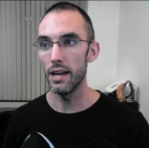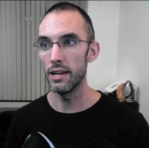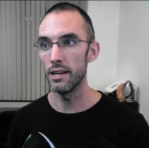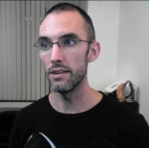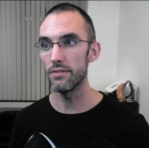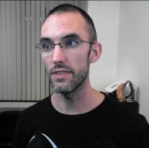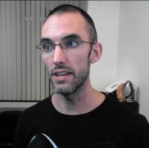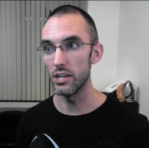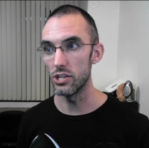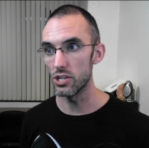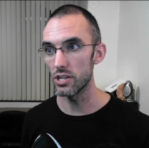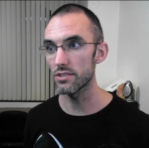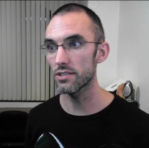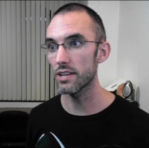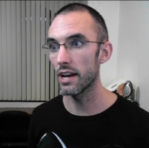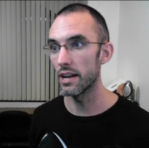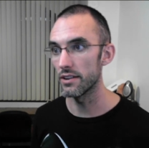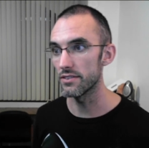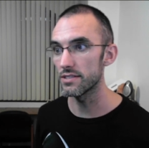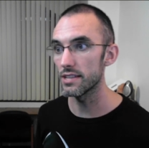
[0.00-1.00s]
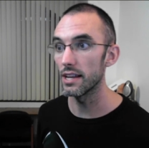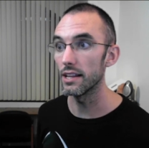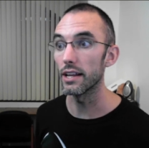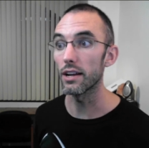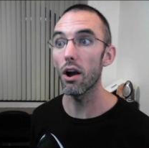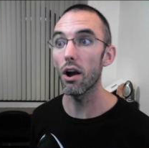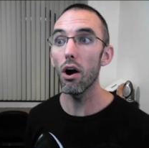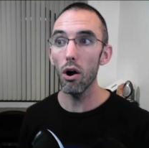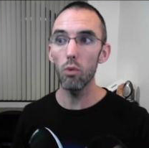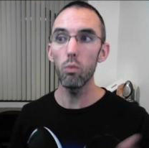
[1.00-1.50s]
and if they just kind of say
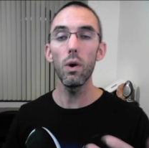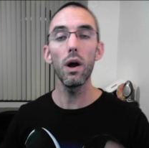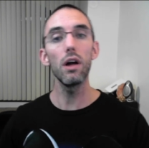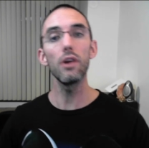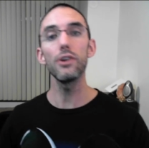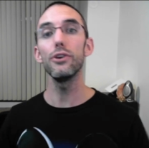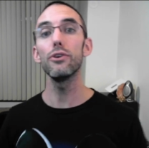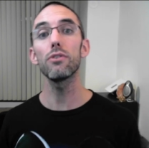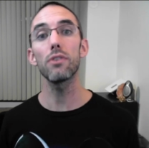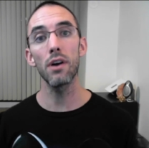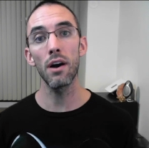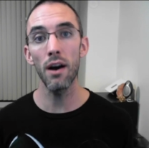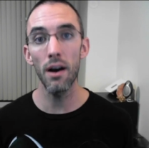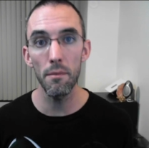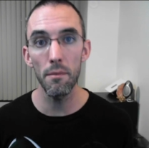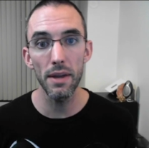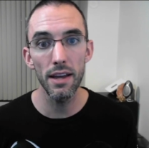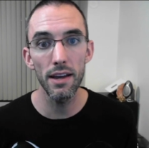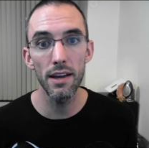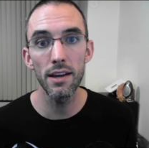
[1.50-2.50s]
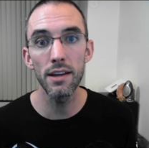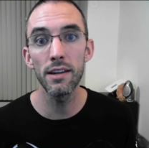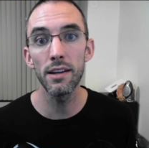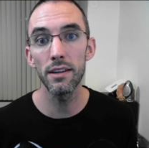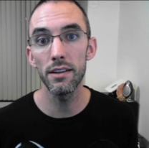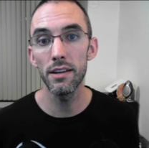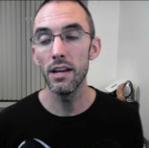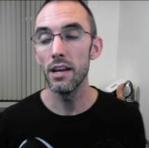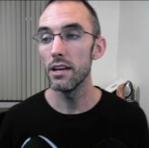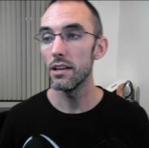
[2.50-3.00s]
like oh well you'll come
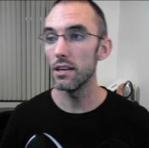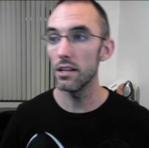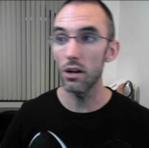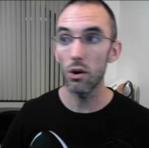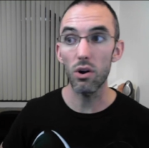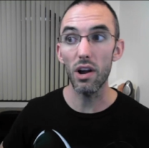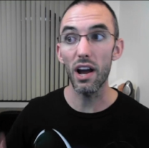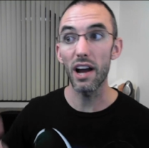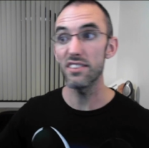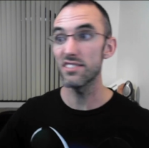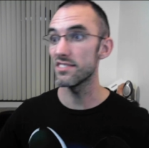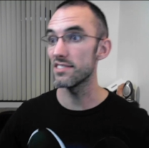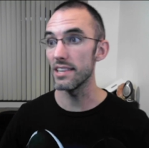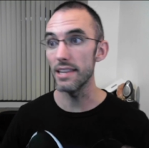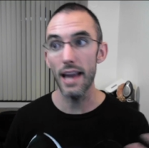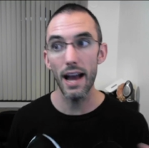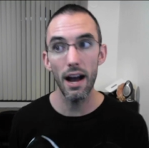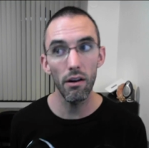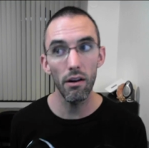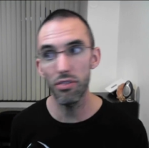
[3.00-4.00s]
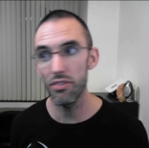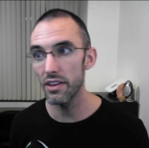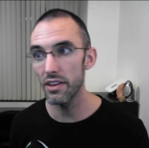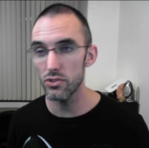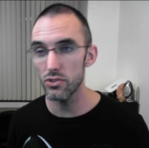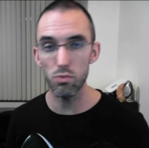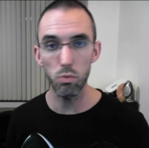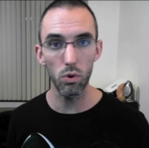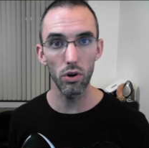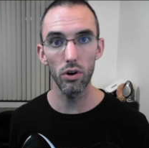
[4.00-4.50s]
in and you know kind of see how
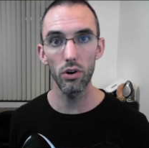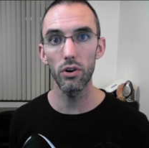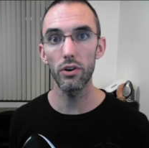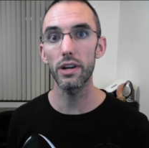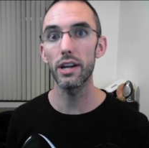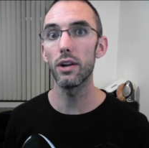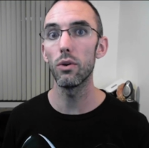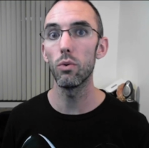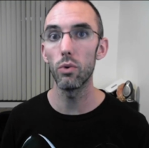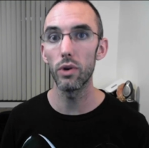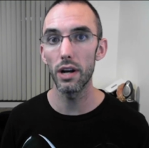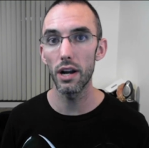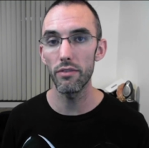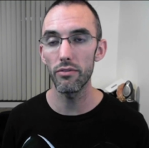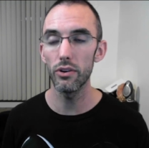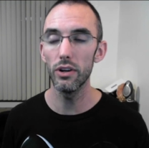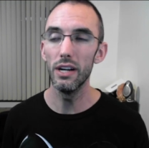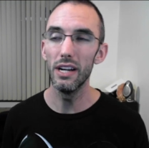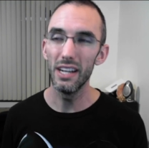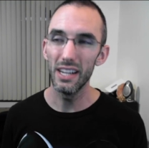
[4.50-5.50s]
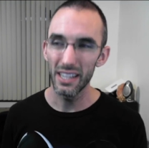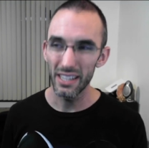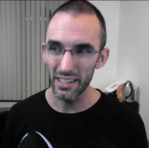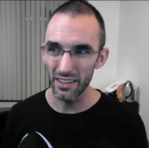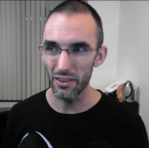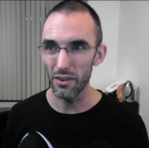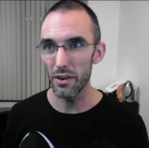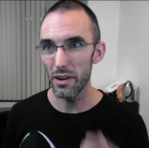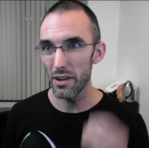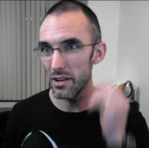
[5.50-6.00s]
things work and whatever
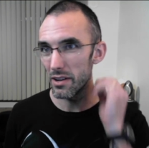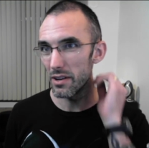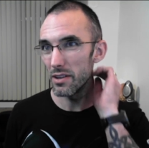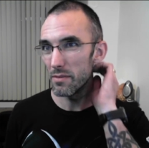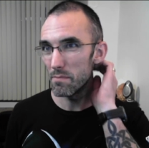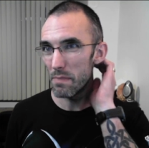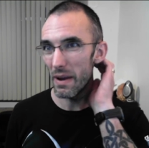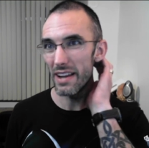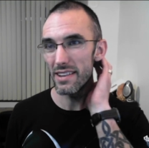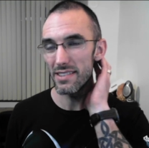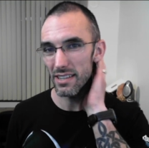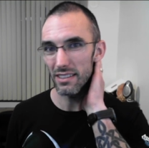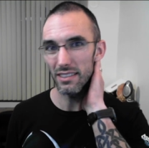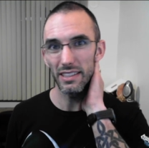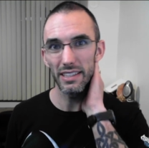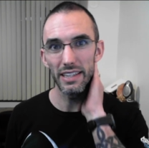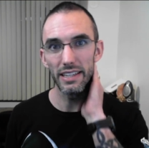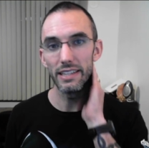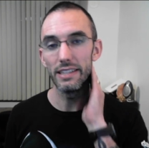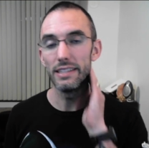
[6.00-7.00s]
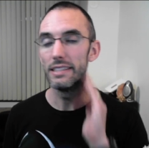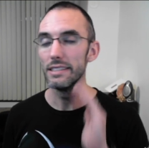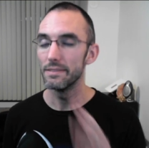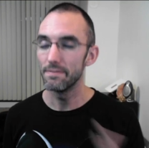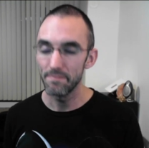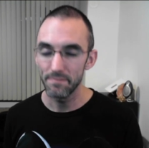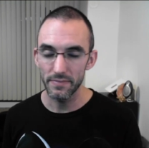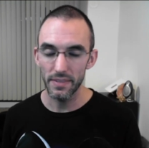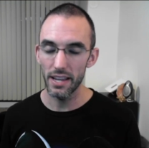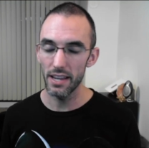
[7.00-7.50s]
you're it, basically
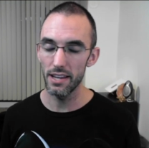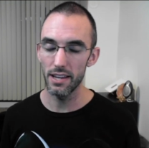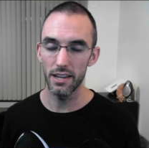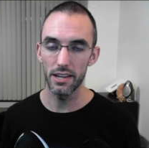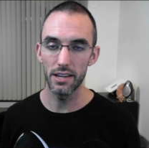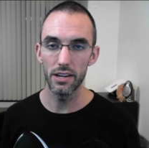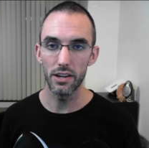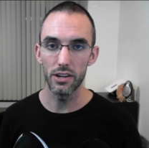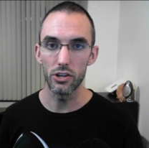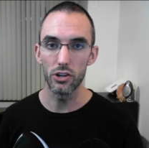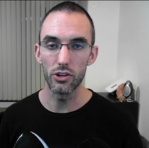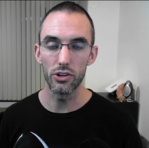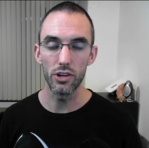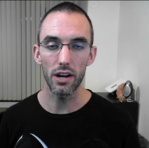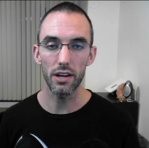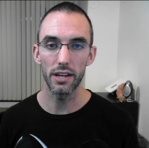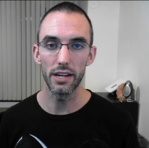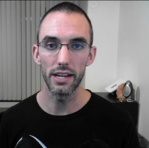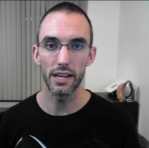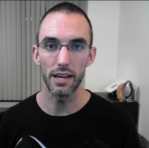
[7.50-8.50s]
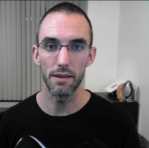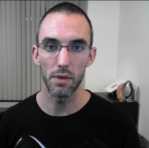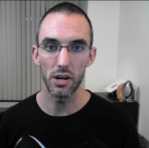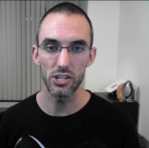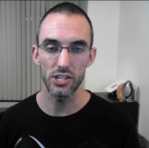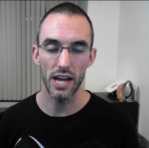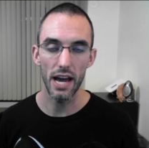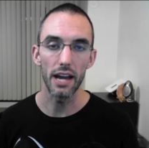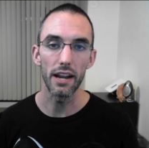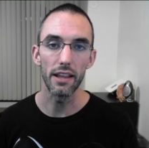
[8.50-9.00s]
you're not going to get
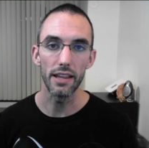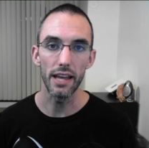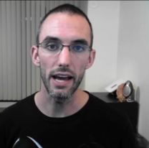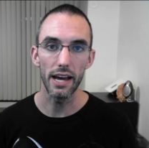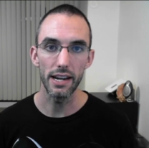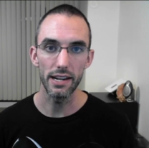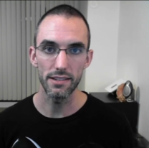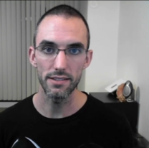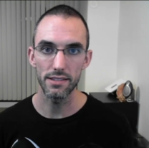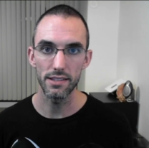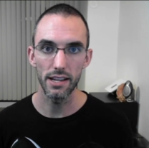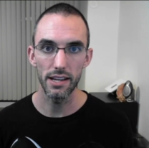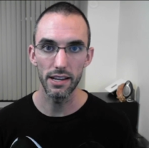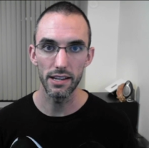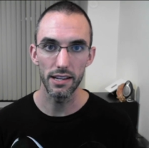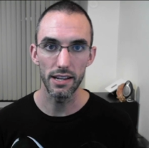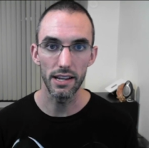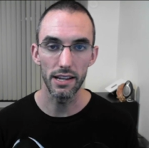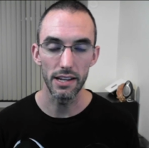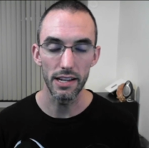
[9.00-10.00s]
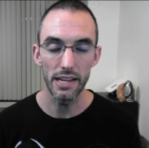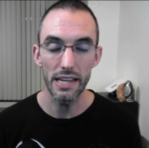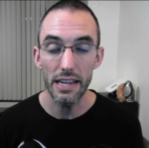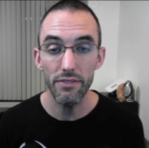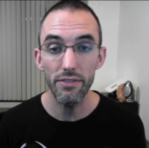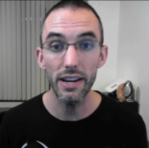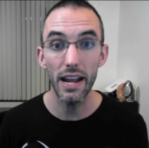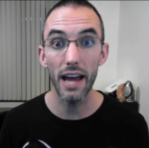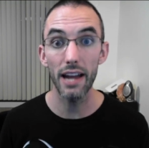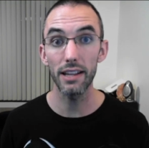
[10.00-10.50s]
much out of that. It, it,
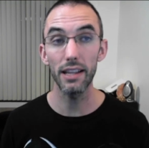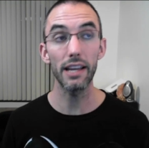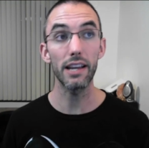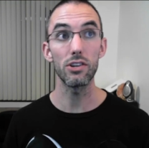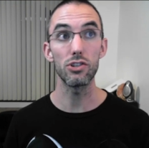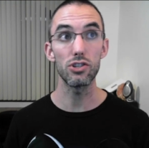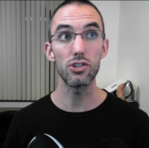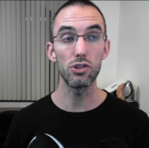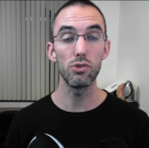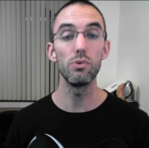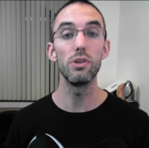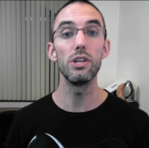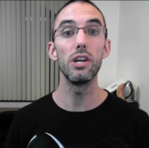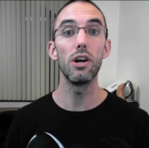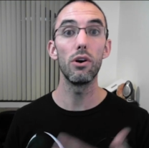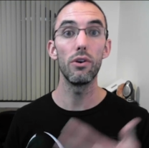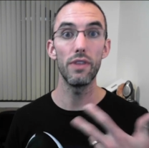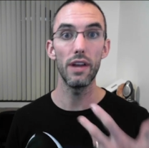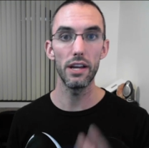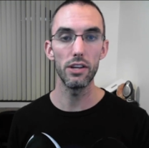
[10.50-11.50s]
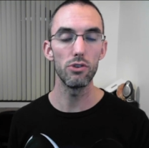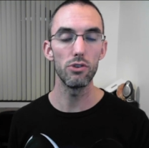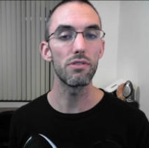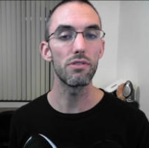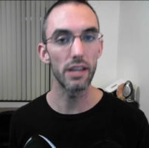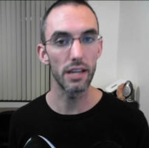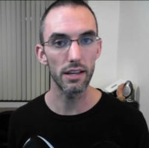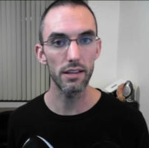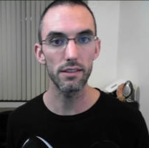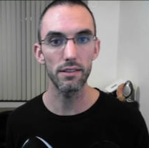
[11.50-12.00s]
even at like a studio that you
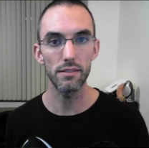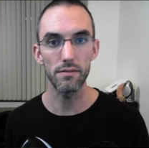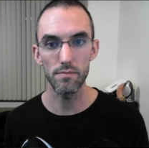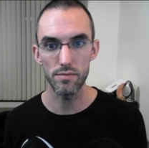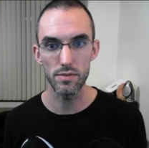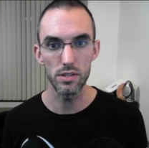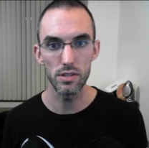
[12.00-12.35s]
think